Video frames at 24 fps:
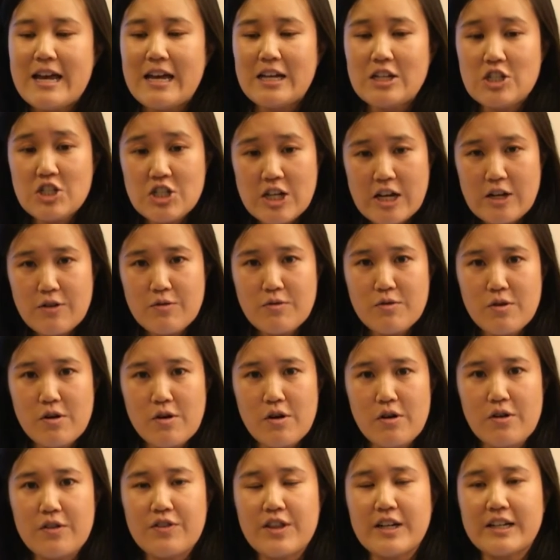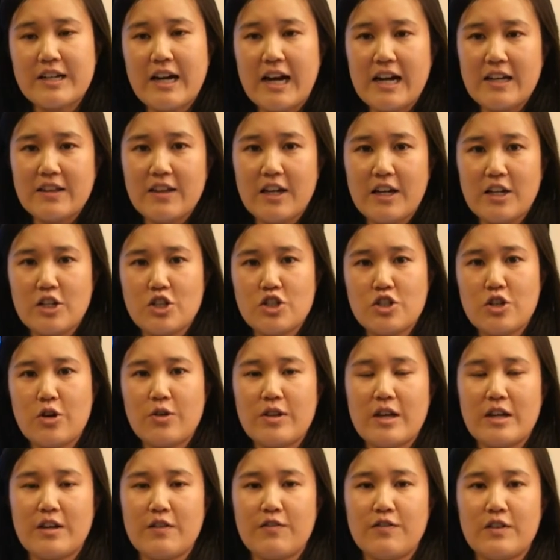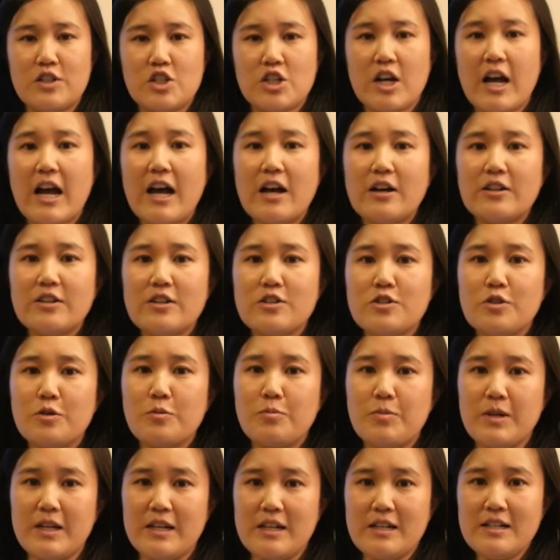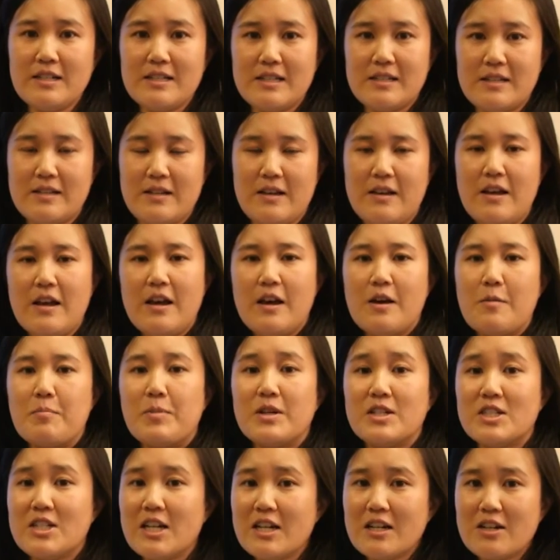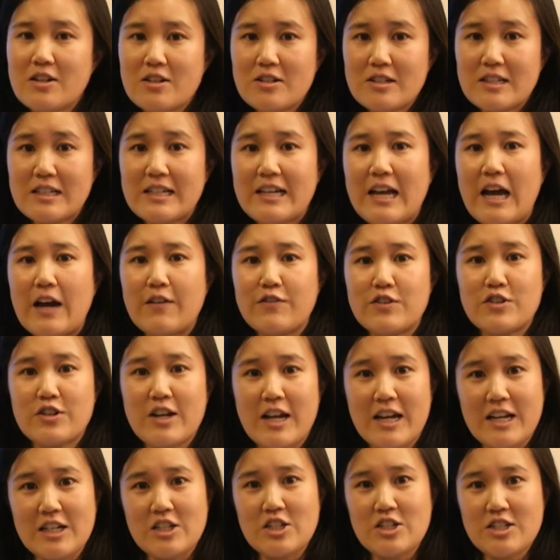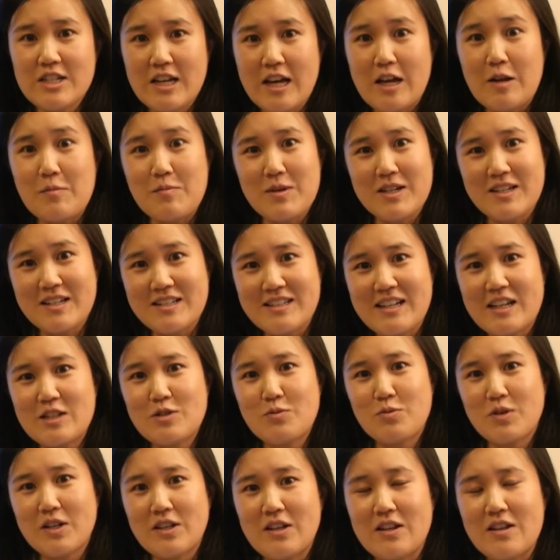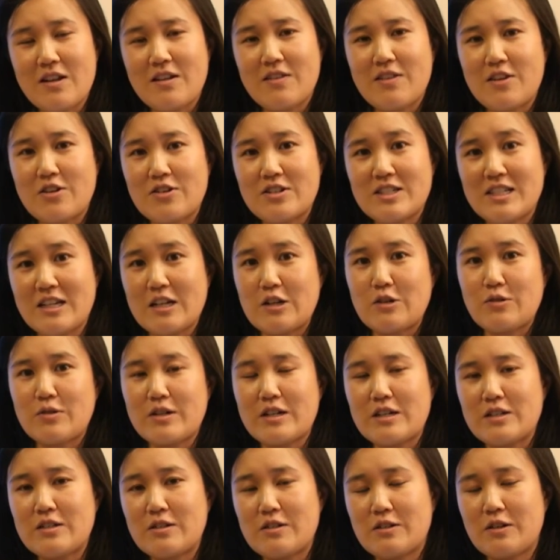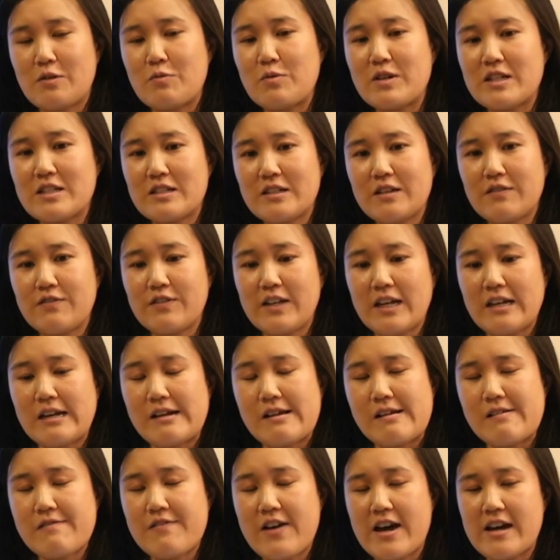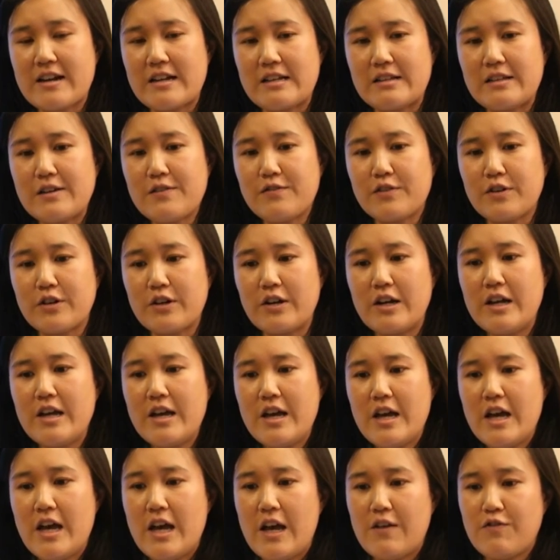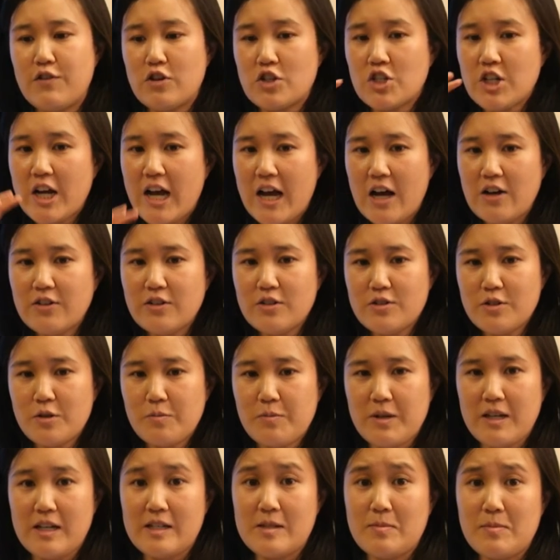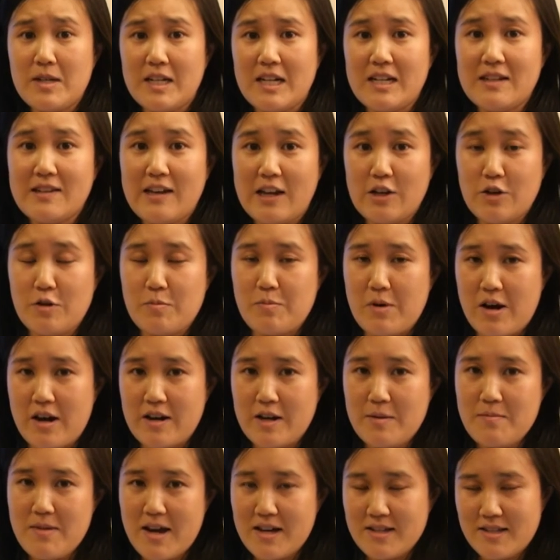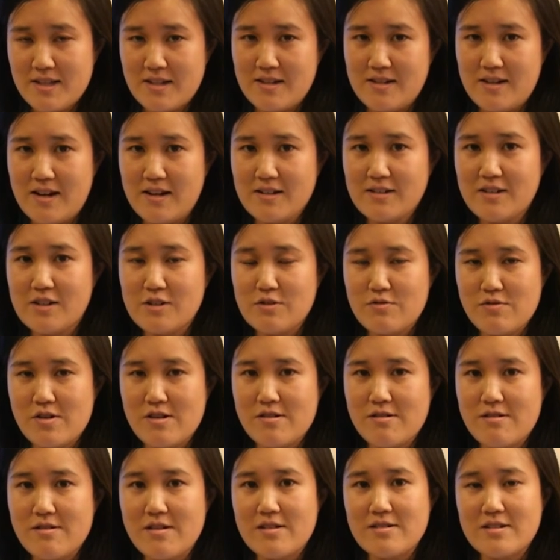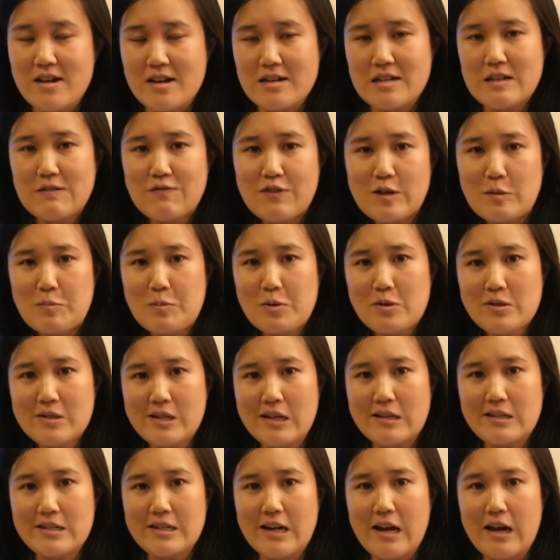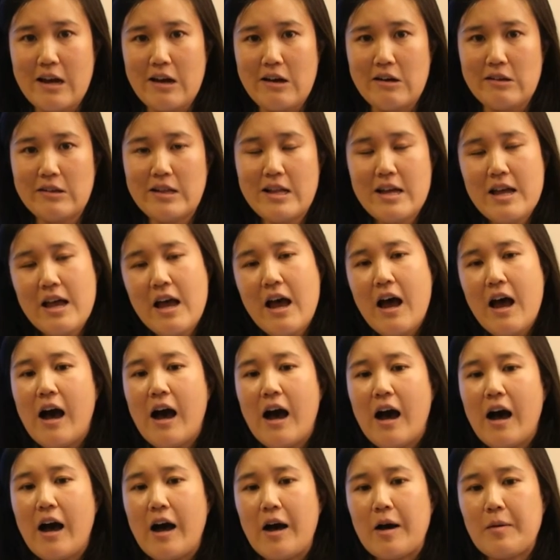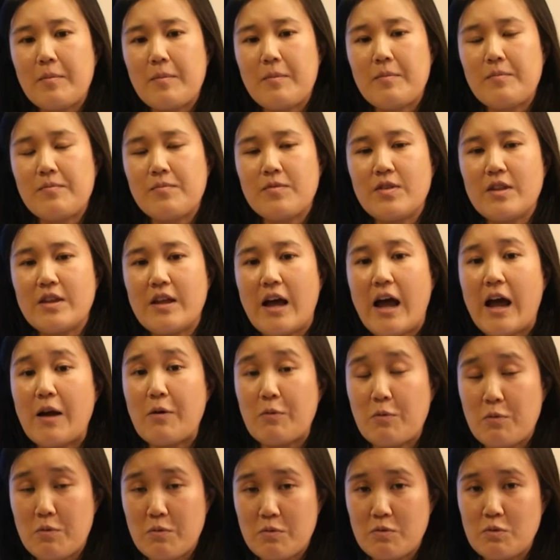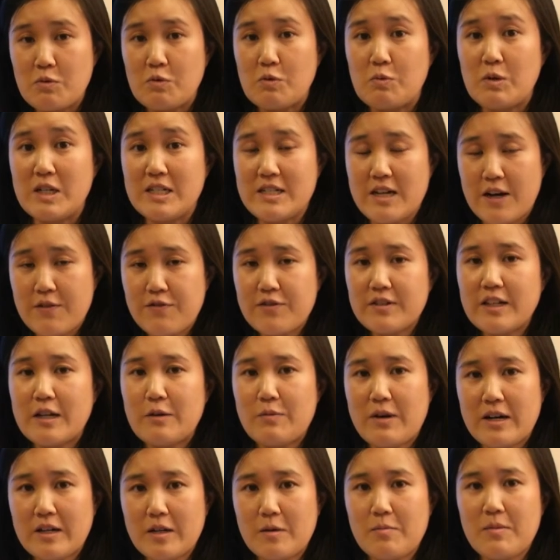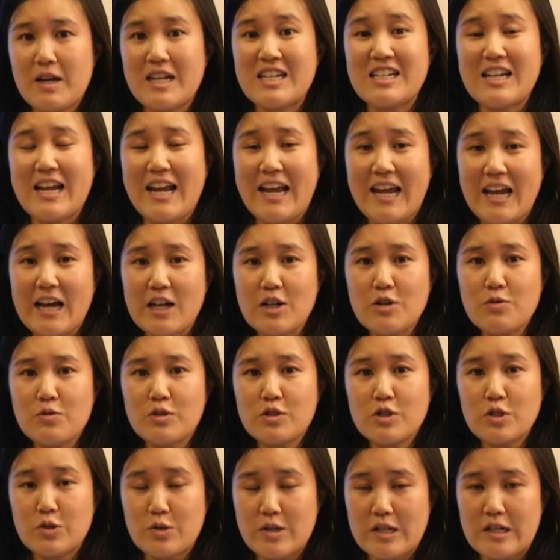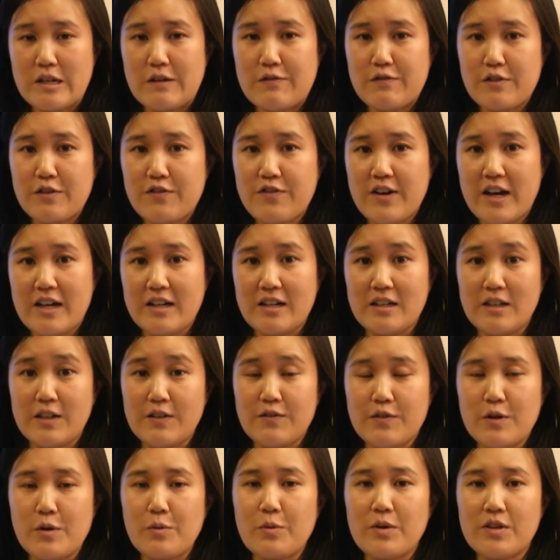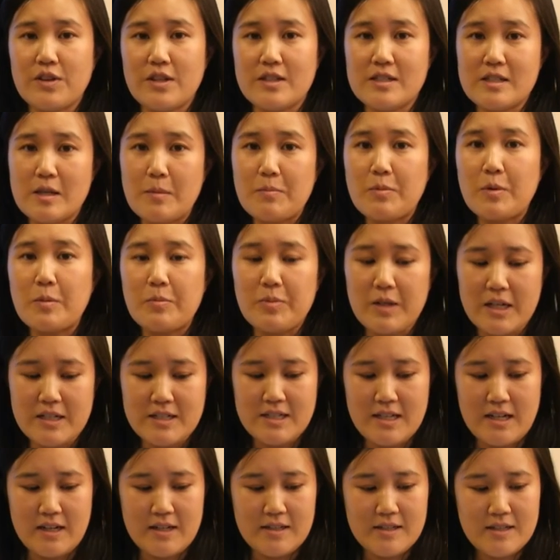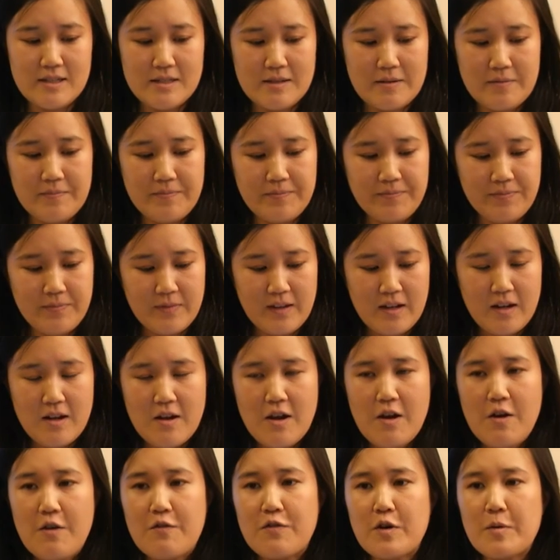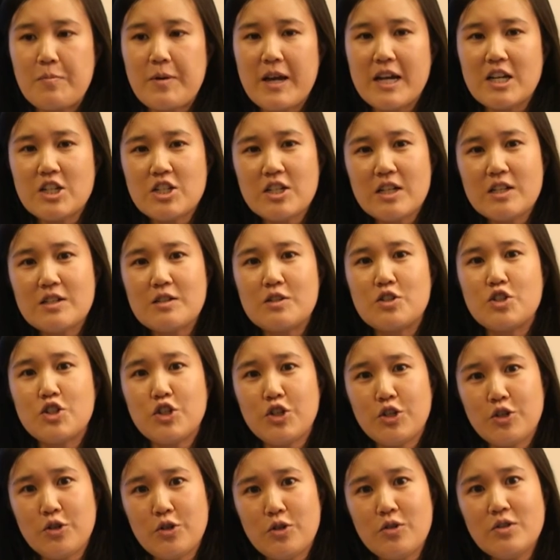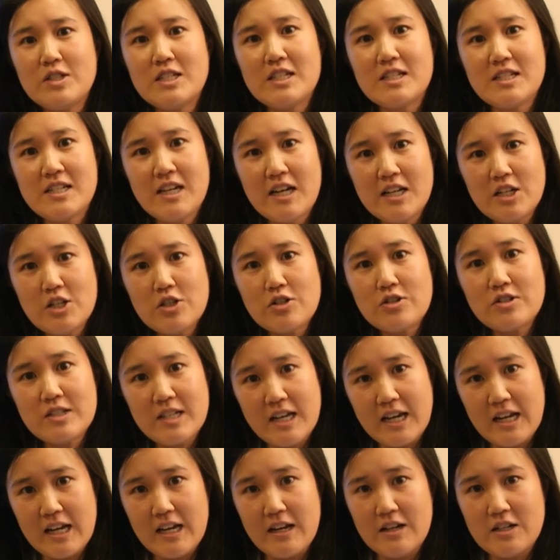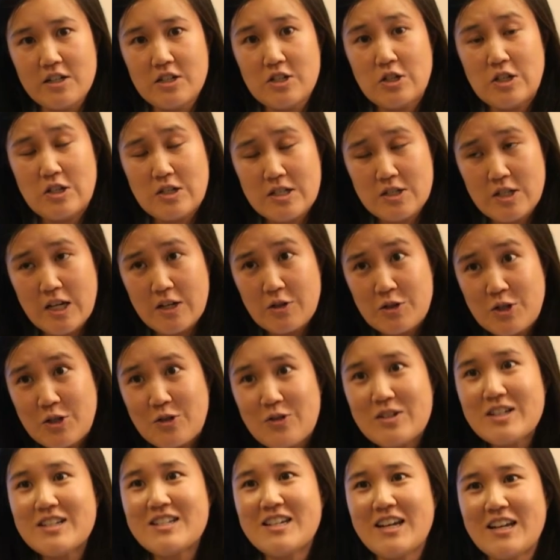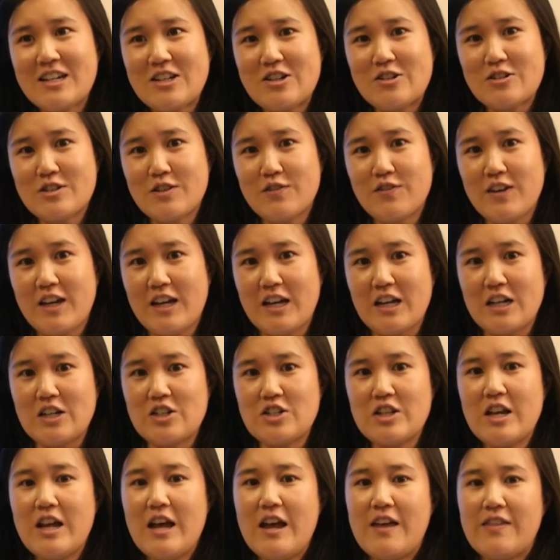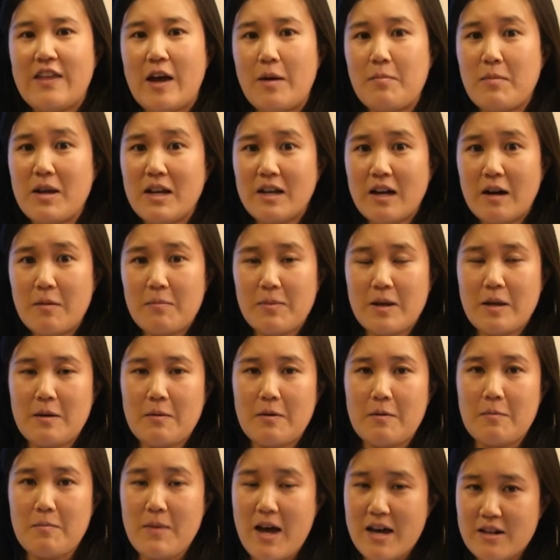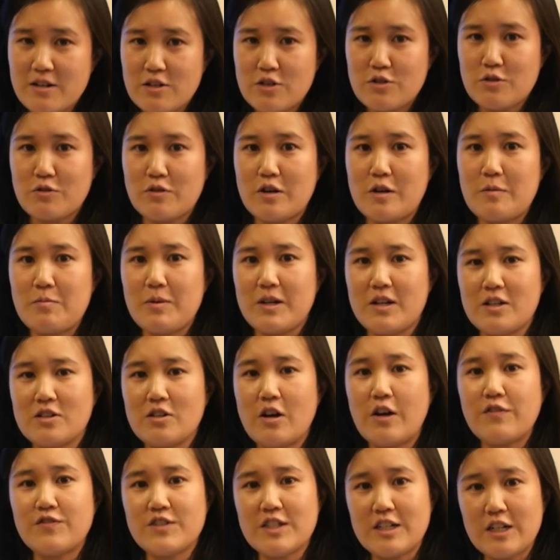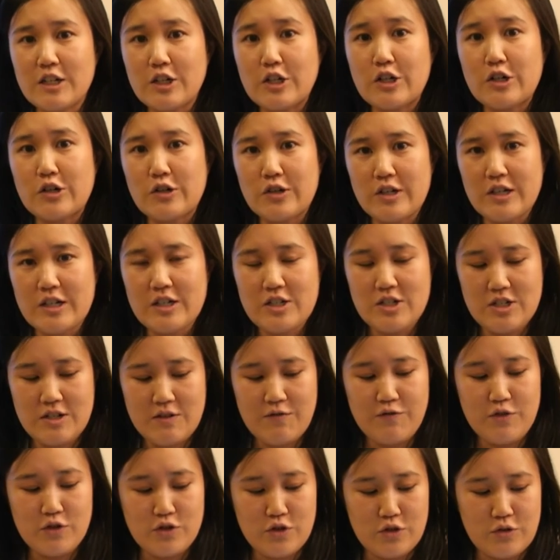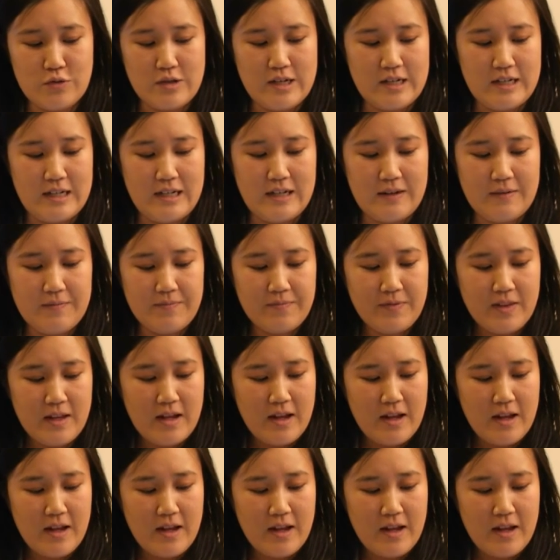In general, the guidelines show that if a child is obese, particularly after age 10 because that's when there's increased risk of getting fatty liver, if your child is obese, meaning that your body mass index is greater than 95th percentile, um, I, we definitely recommend annual screening for fatty liver with a simple blood test. For patients 2 to 10 years, eight, two to 10 years of age, that may not be mandatory, but it's often encouraged for screening.